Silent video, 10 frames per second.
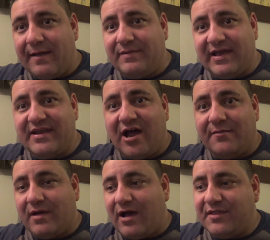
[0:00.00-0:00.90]
play it
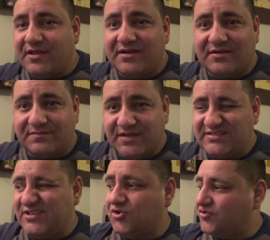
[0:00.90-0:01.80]
on the
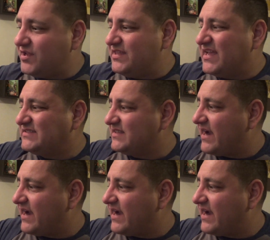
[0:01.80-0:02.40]
Nintendo 3DS